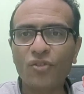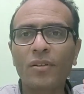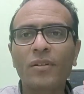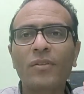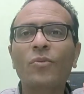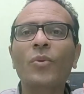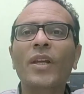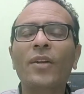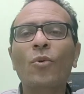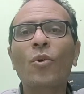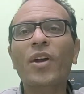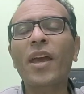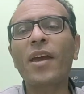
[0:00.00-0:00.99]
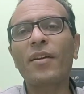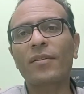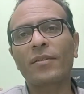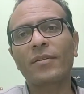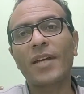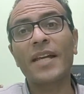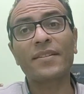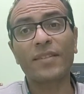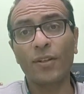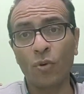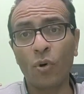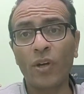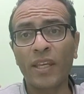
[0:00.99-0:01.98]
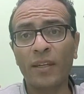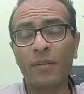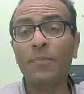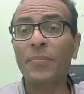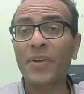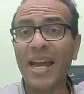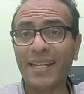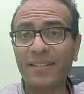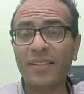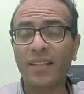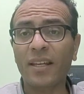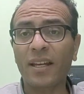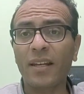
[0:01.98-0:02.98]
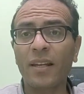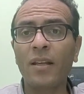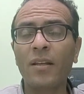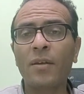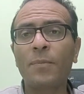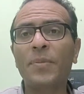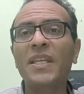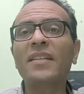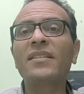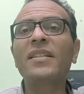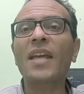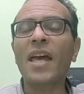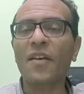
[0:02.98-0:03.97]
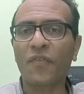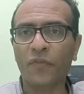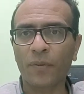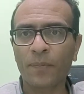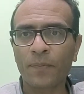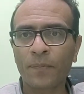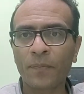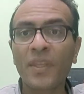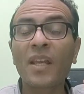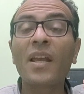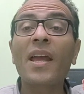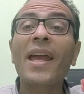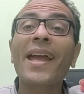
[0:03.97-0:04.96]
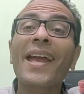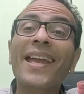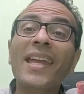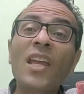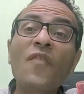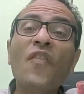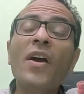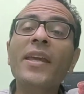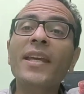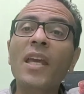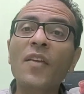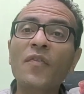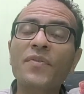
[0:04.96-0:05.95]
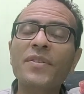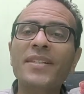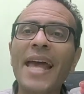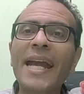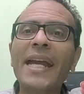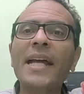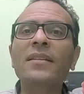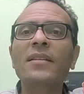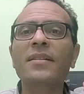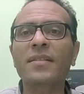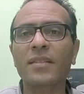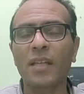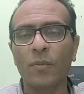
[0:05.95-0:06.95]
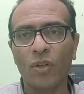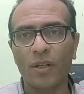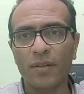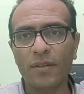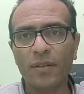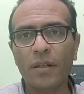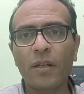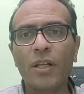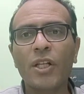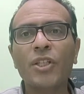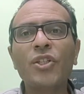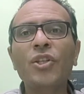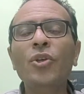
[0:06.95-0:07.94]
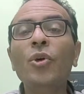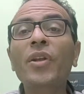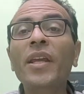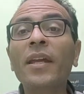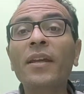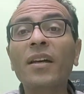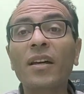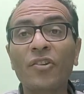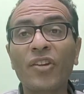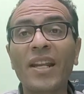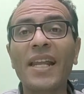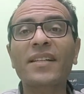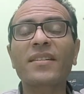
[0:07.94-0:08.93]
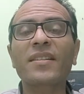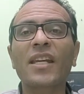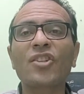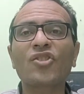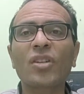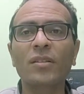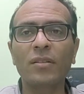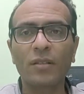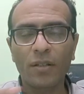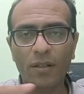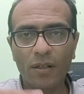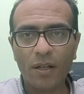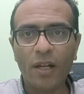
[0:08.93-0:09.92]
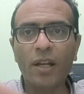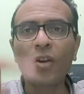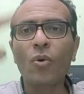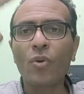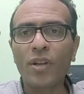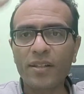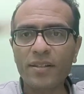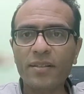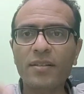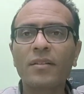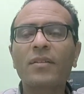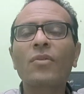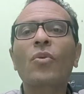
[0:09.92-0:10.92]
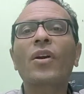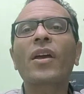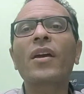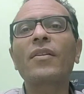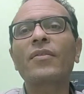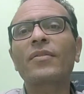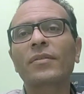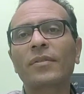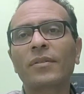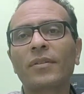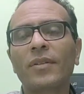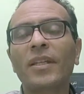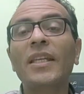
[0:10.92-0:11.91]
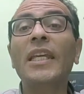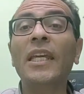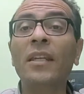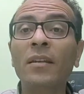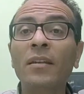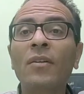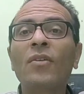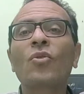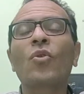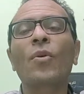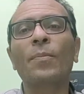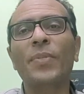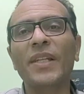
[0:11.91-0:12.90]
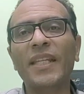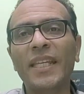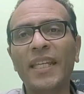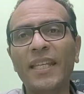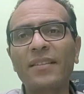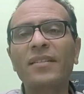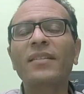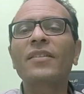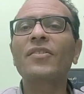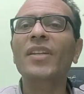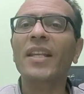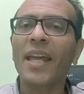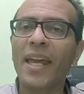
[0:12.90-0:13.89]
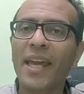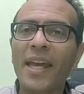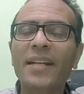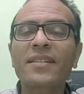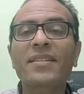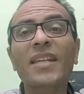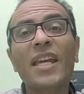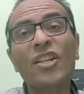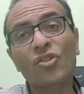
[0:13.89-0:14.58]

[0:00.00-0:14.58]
will occur, as you know in practical PDF. If I give second stimulus during relaxation, clonus occur in complete relaxation.